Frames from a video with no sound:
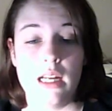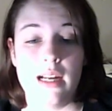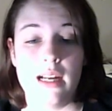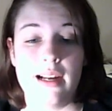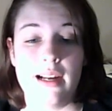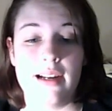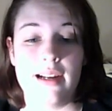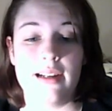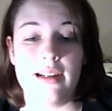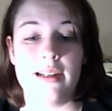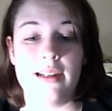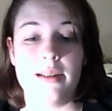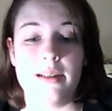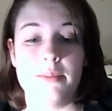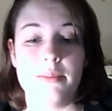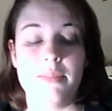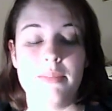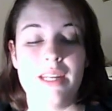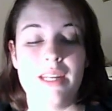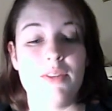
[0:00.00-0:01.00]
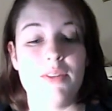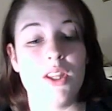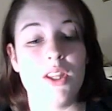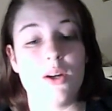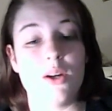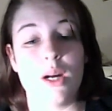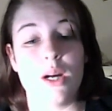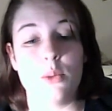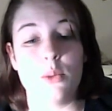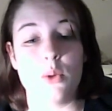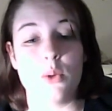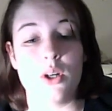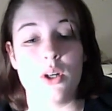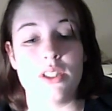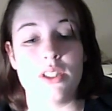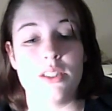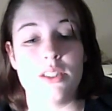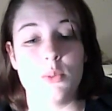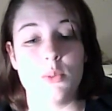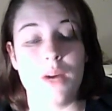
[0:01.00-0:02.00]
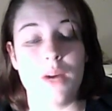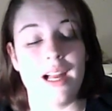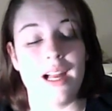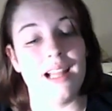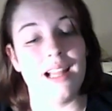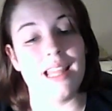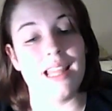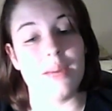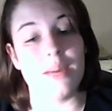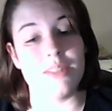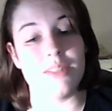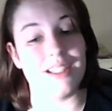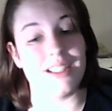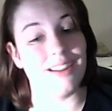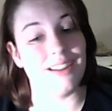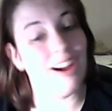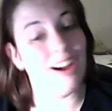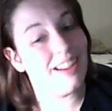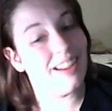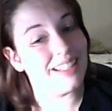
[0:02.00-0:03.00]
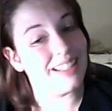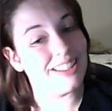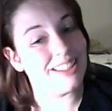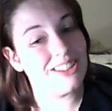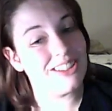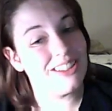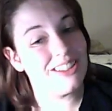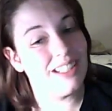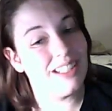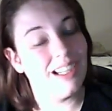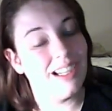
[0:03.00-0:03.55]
even though I worked while I was in college.